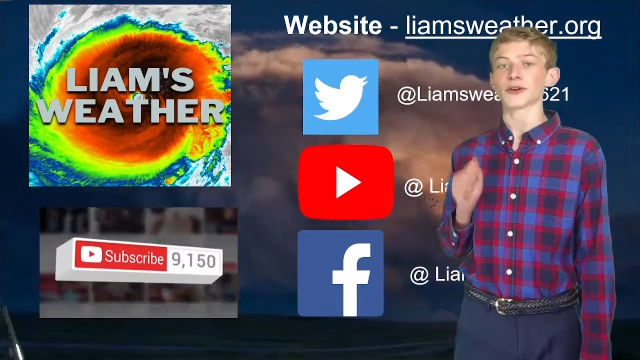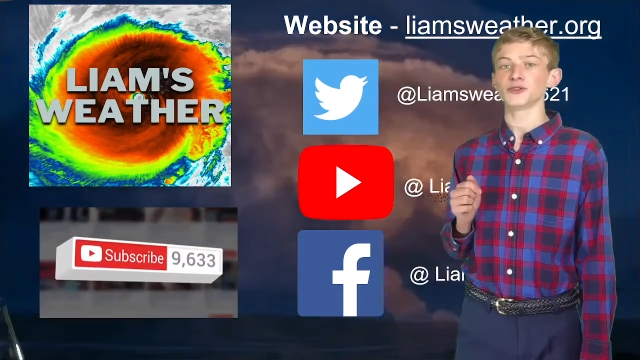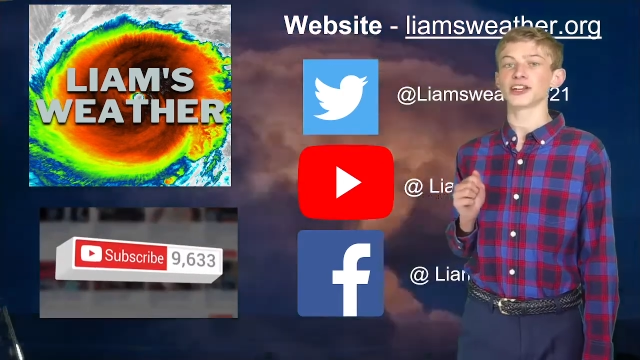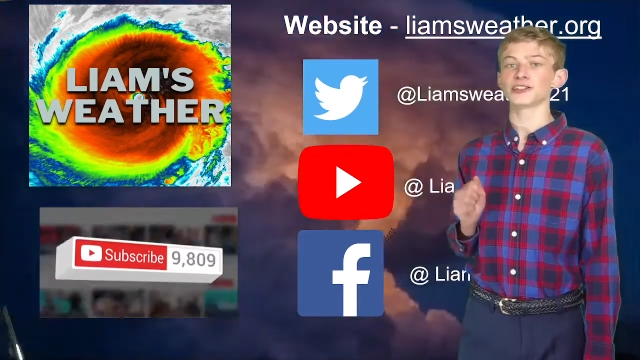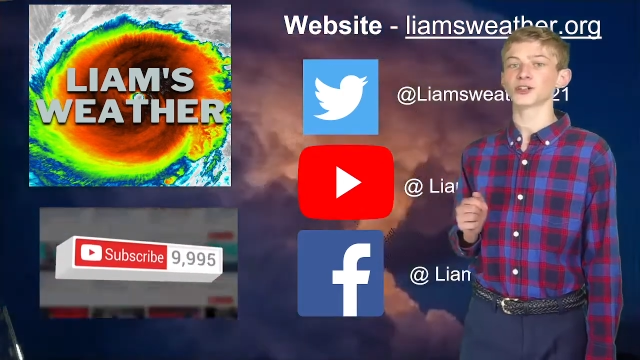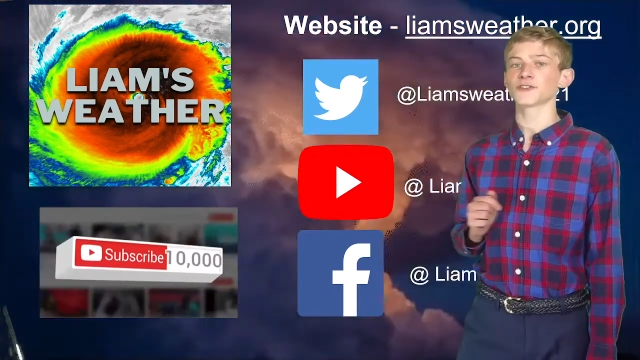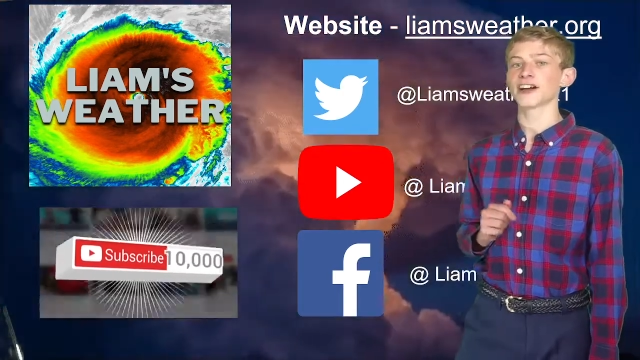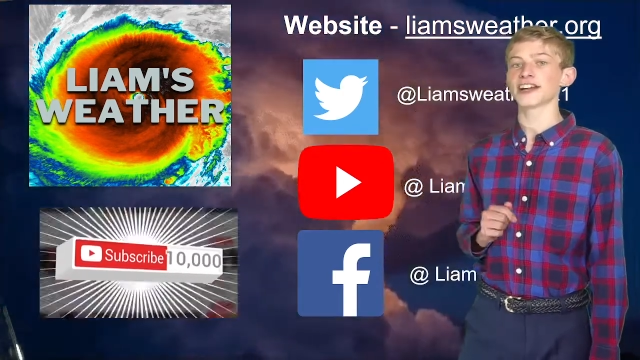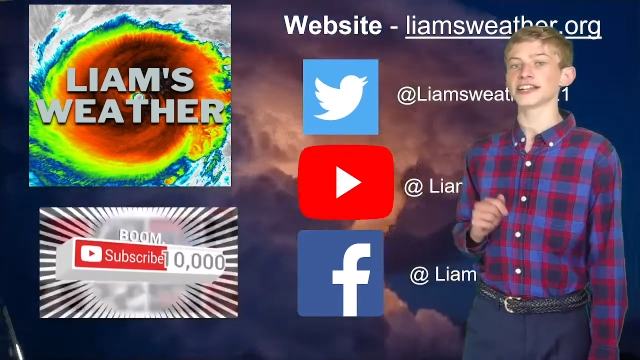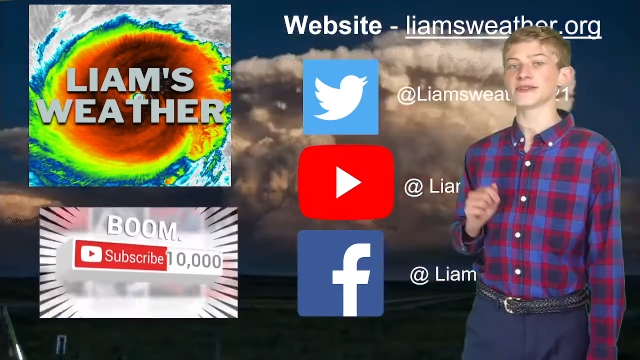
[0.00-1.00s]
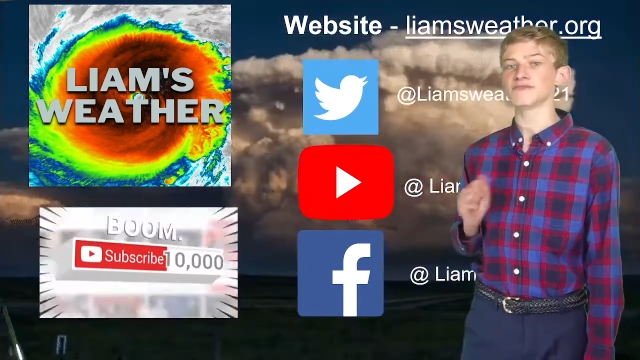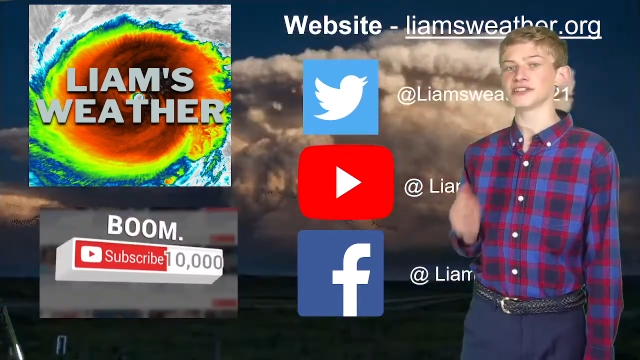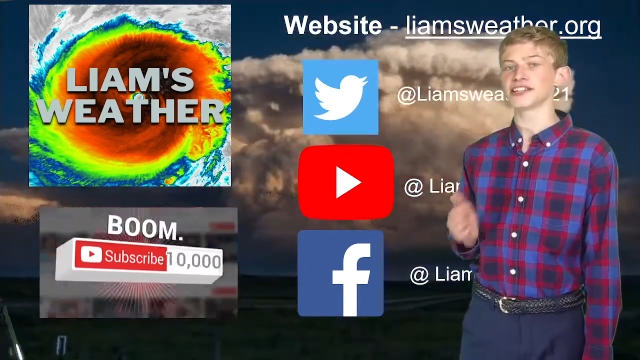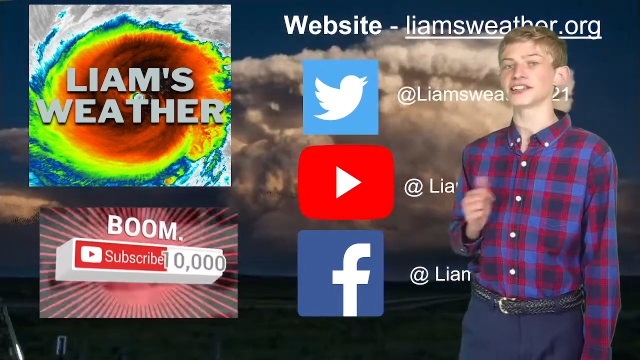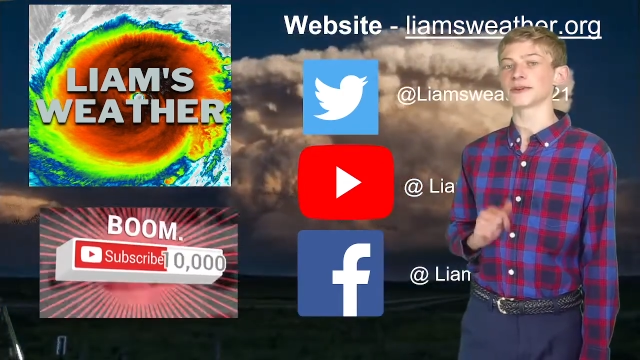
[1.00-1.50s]
you get notified
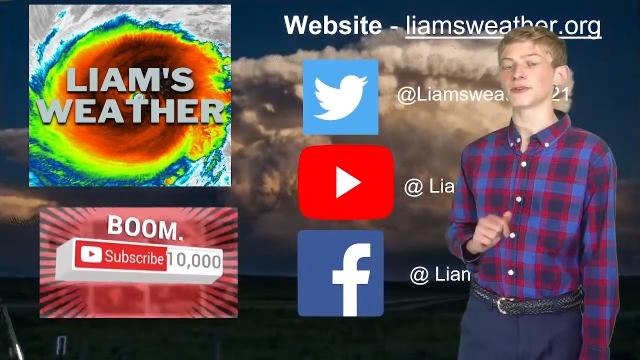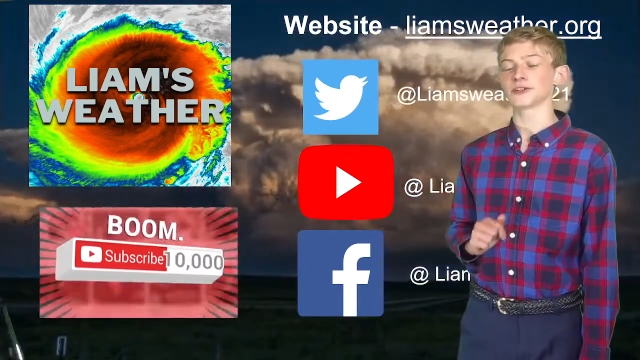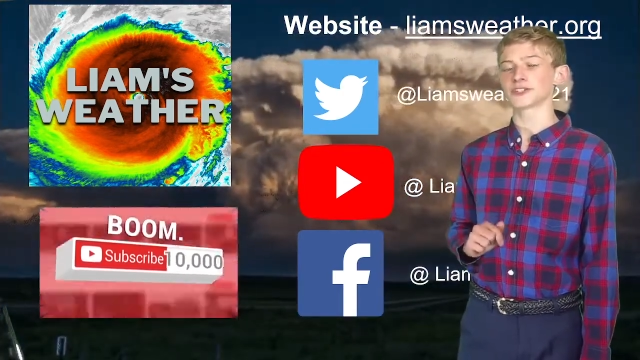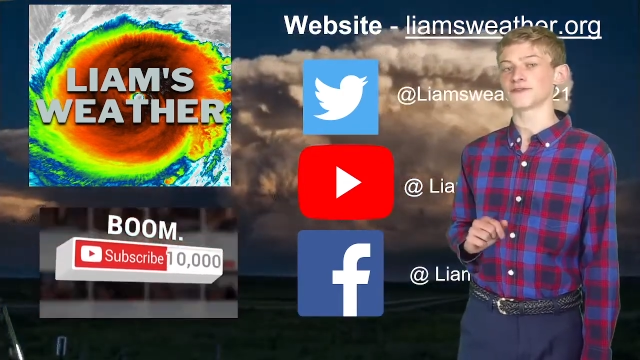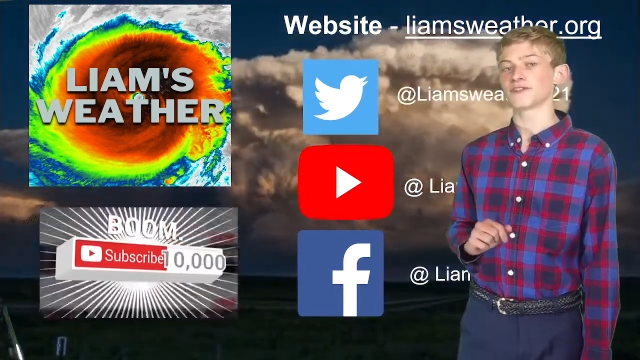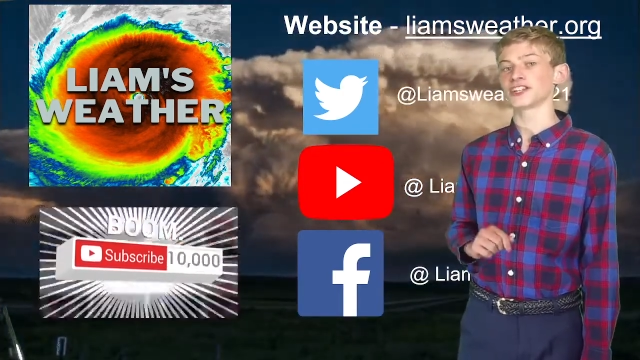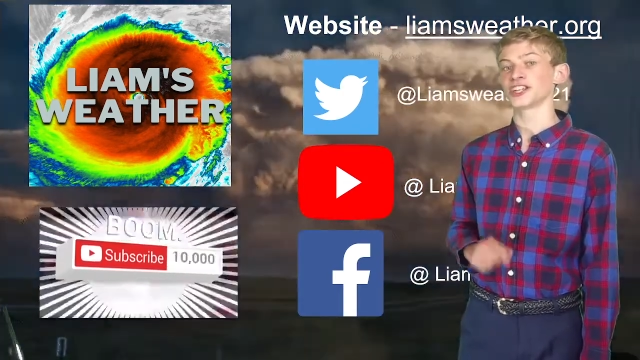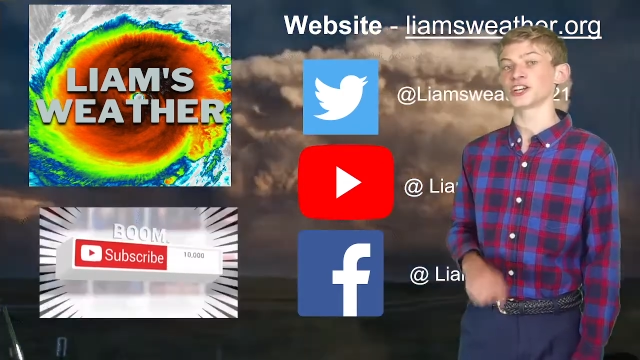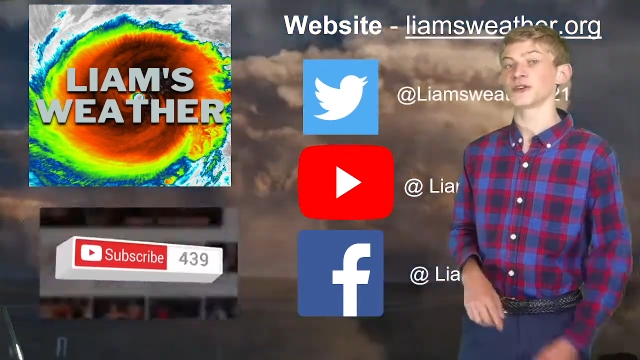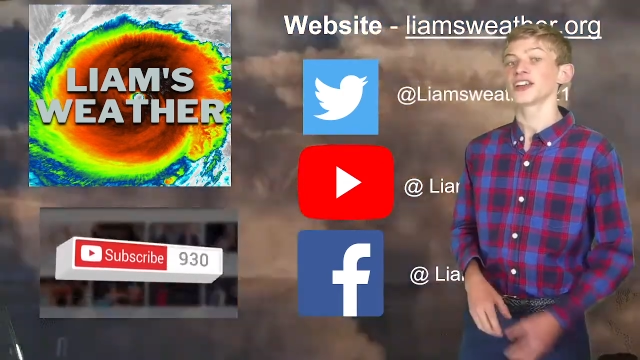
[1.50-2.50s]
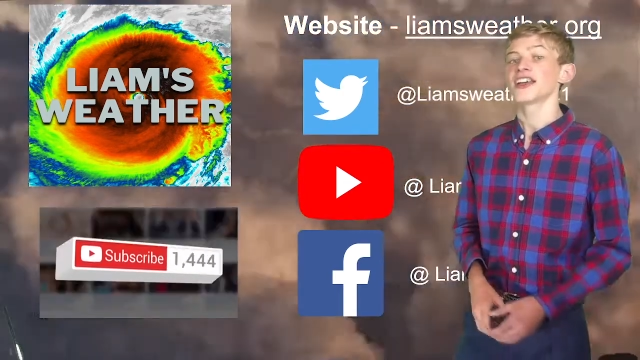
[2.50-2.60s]
immediately when there's a video.